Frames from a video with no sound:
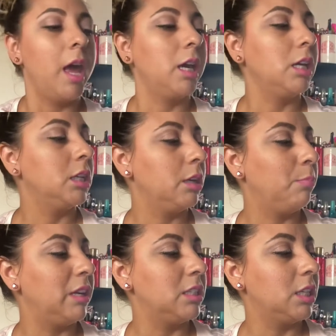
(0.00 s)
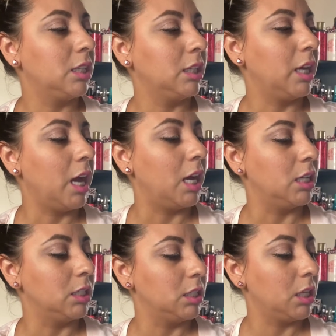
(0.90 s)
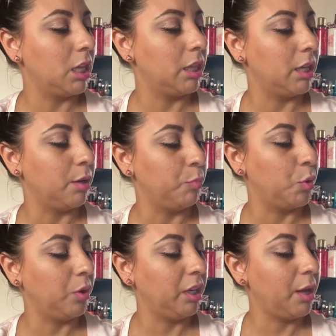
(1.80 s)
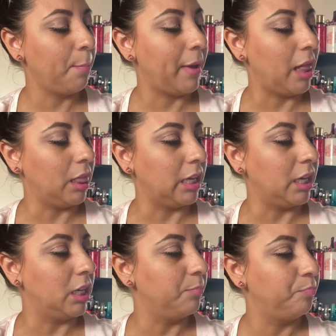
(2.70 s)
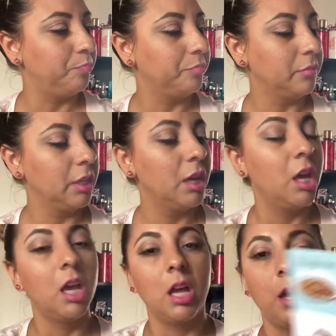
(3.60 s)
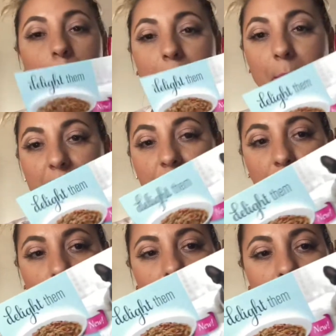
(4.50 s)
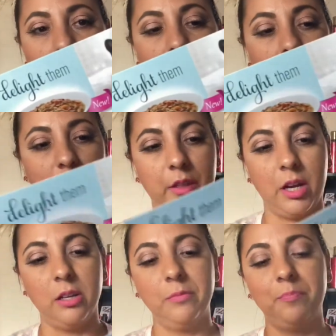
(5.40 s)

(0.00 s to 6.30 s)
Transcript: And it basically has the Purina Bella puppy food on there.